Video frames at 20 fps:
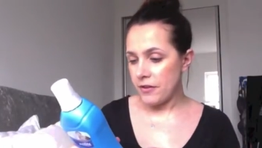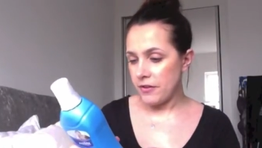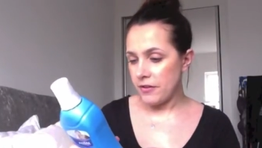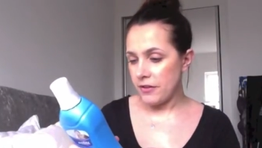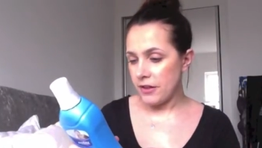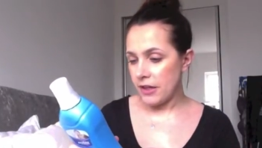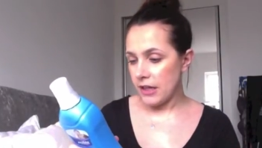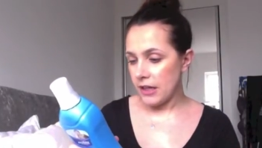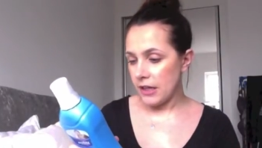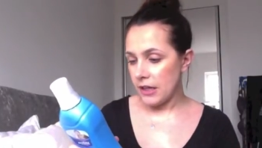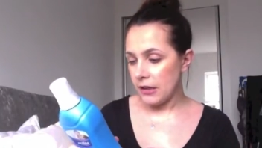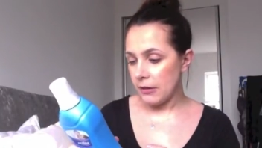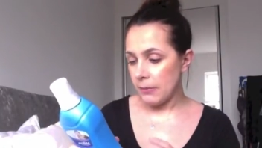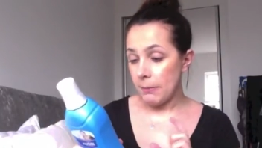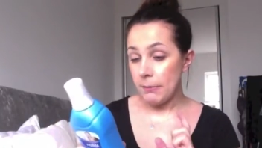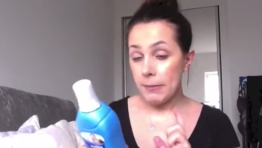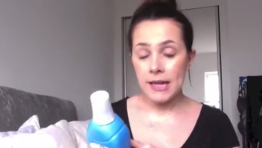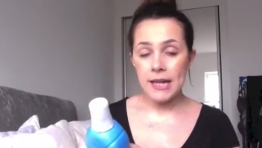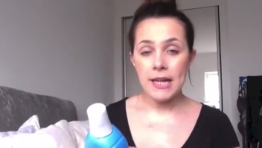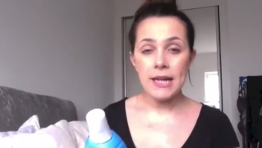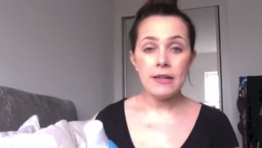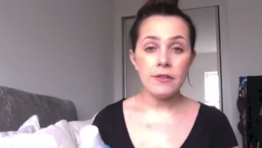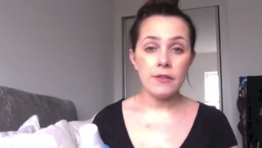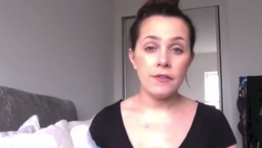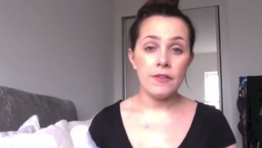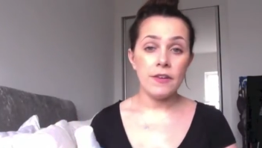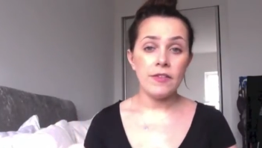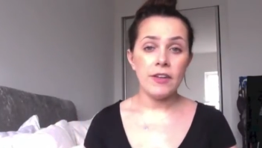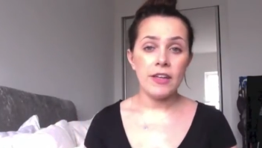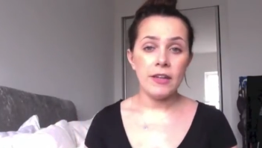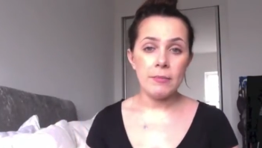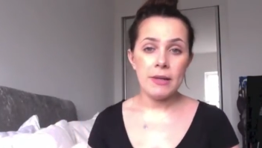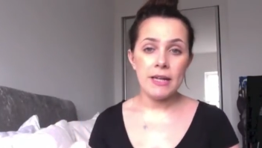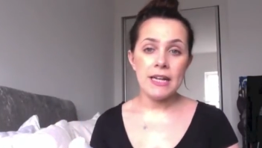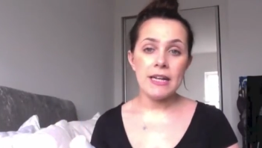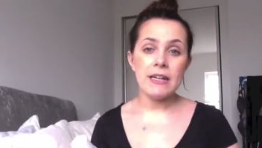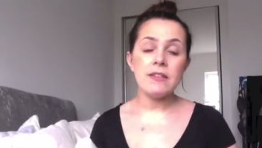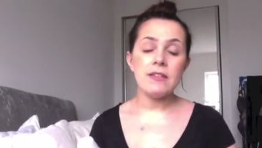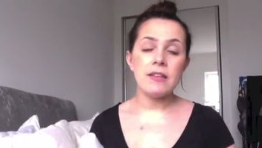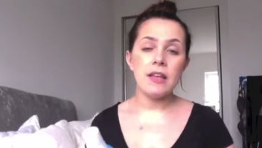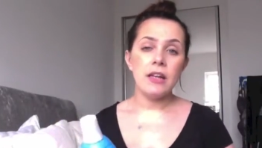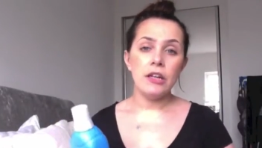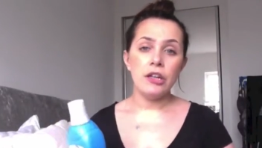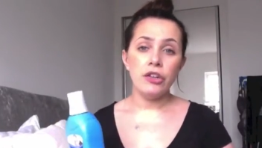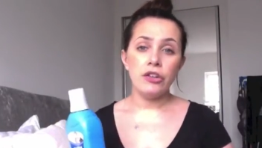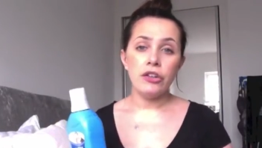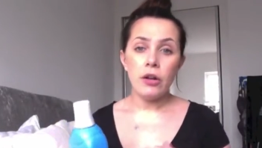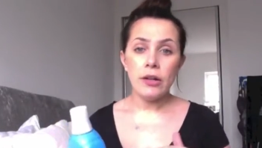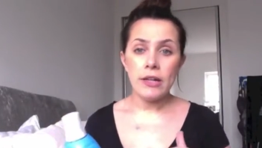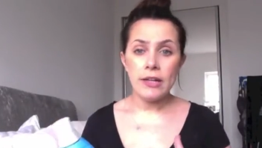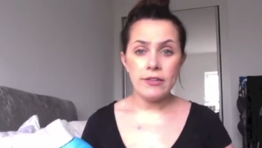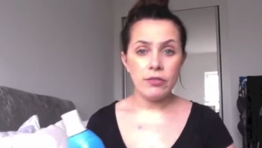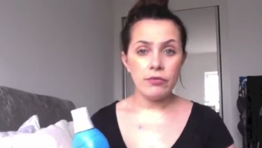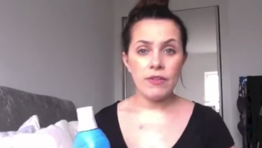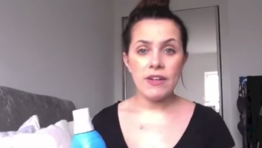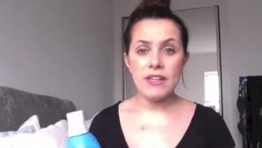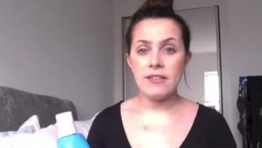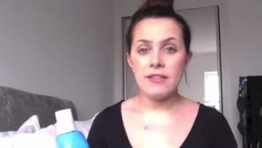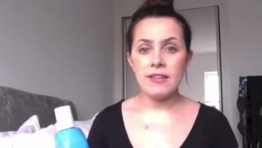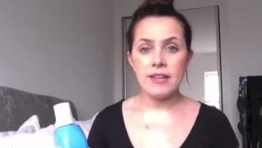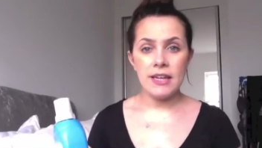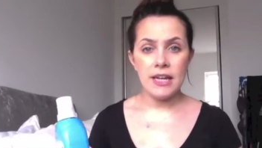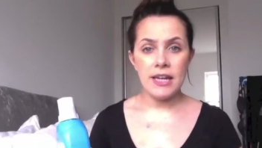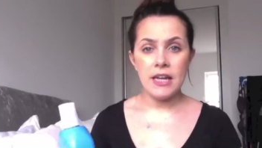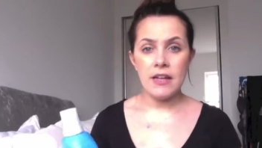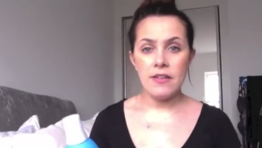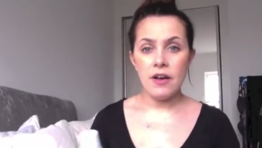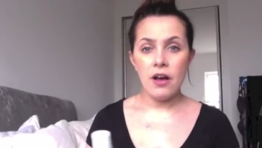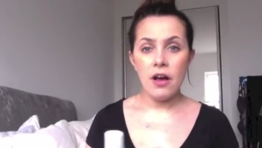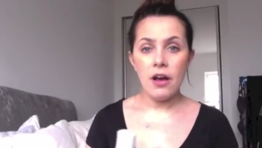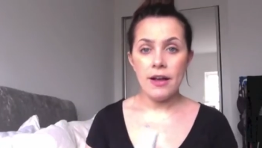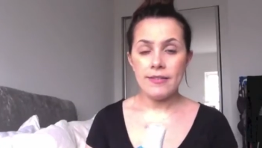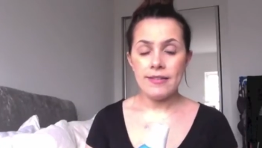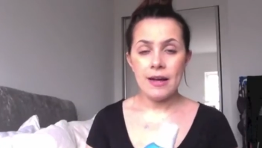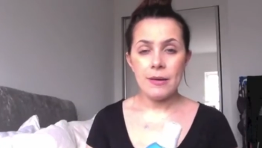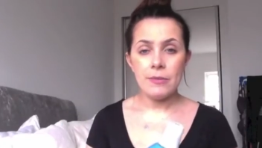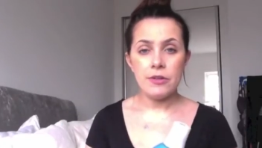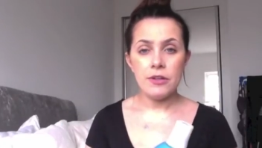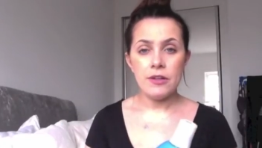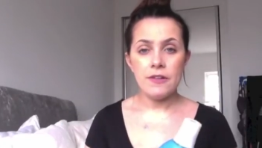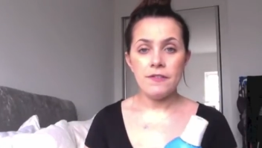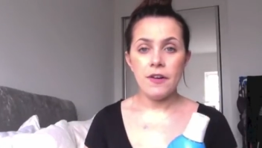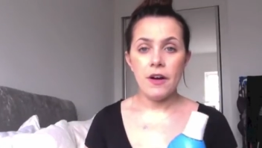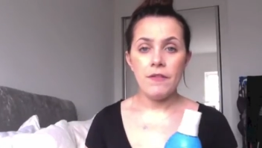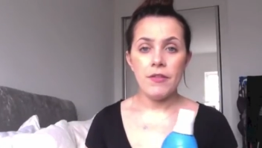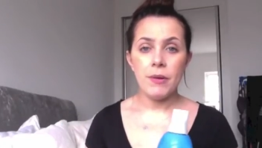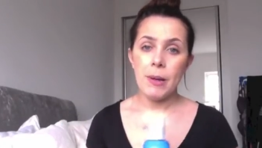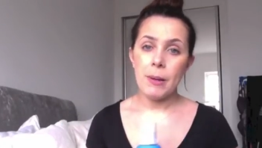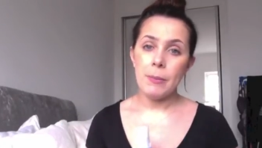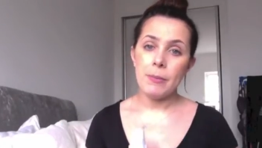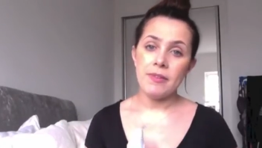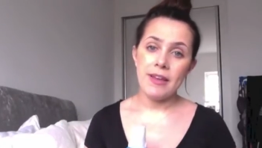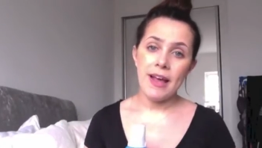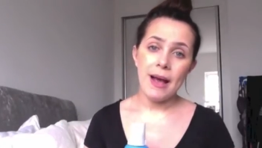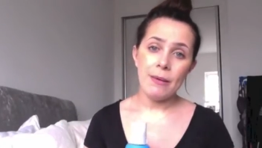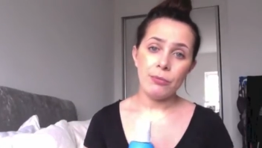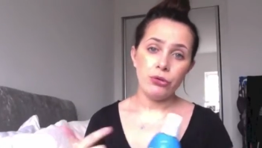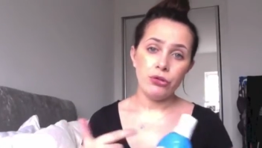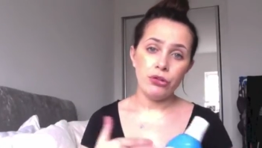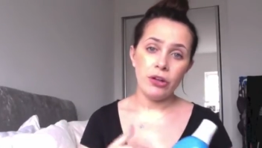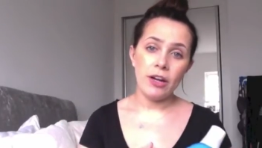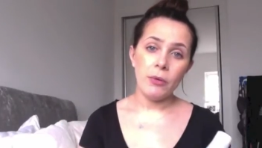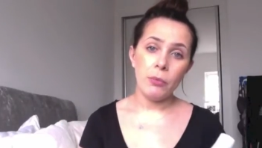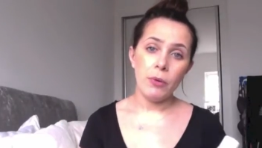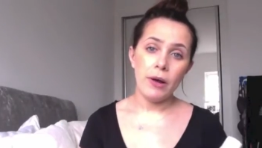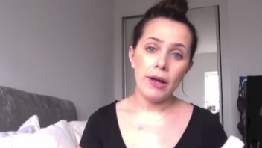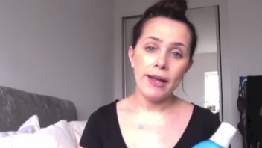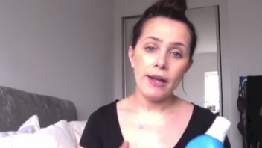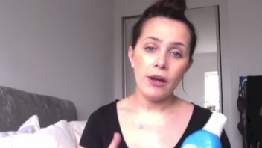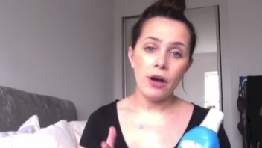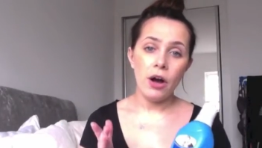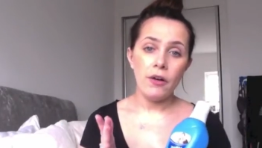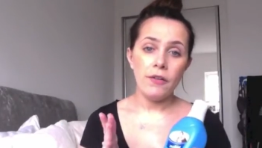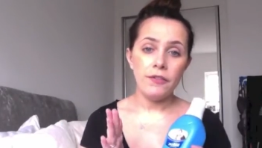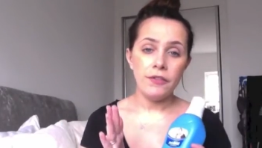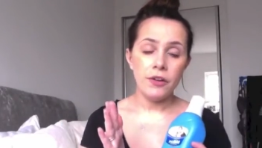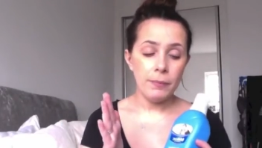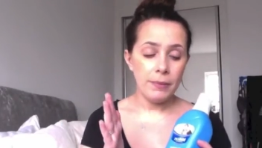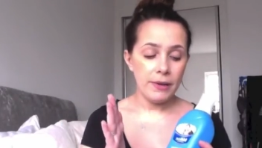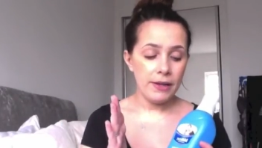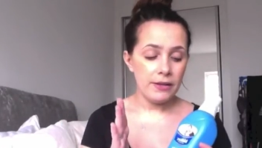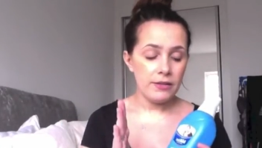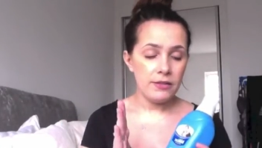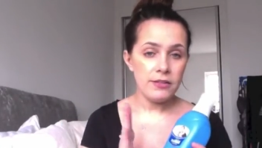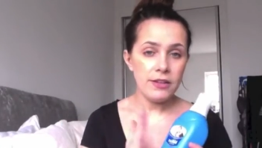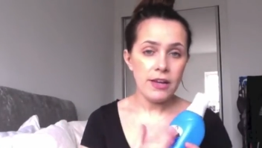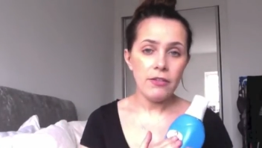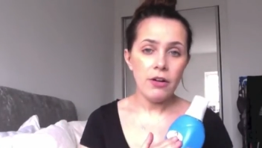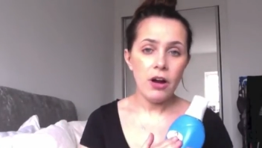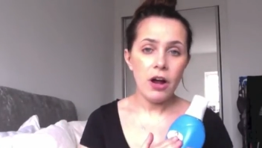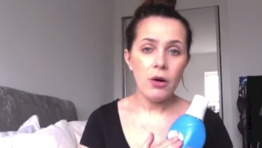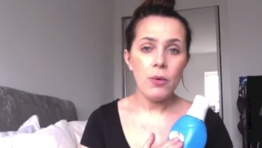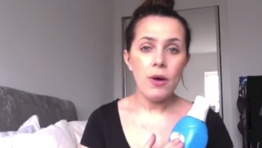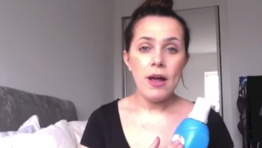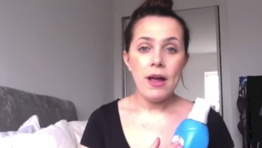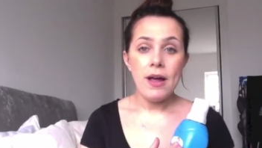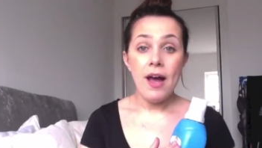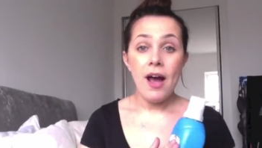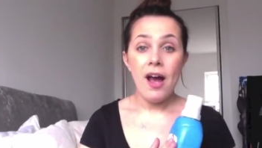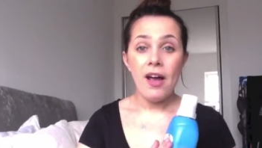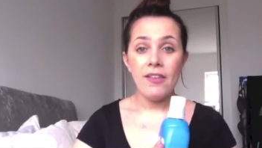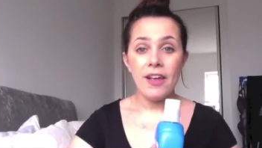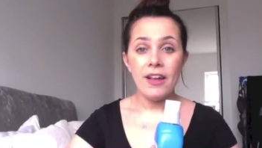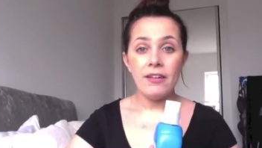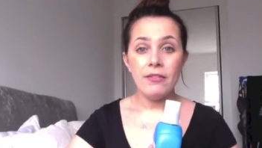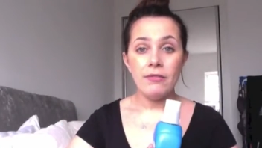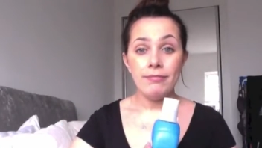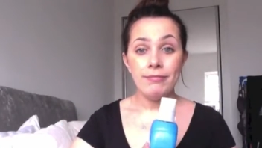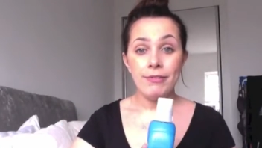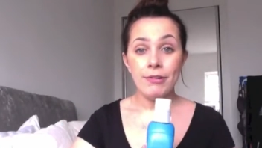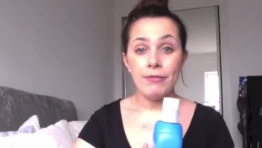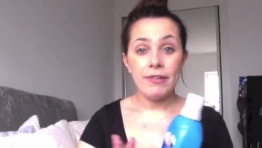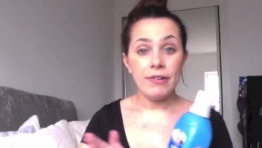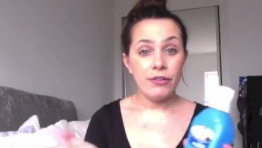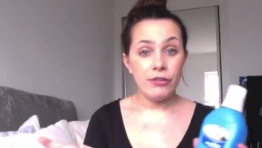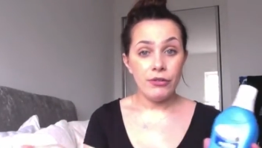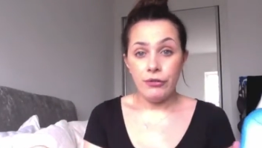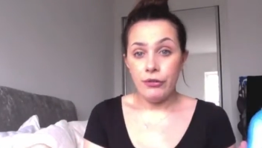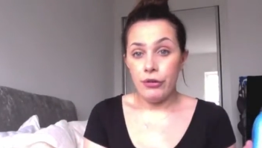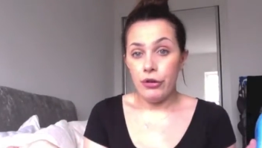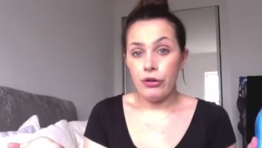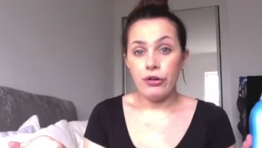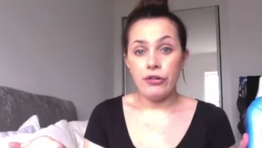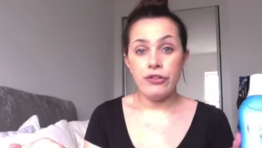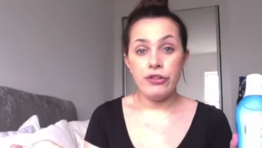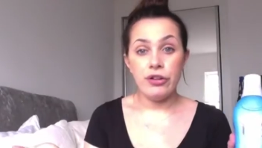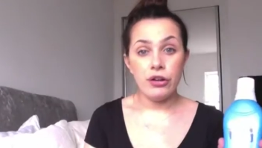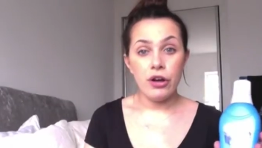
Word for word: 15 minutes to 15 minutes. You don't need to rinse it either. It's absolutely fine for the baby to have straight away after being sterile and then you're, you're good to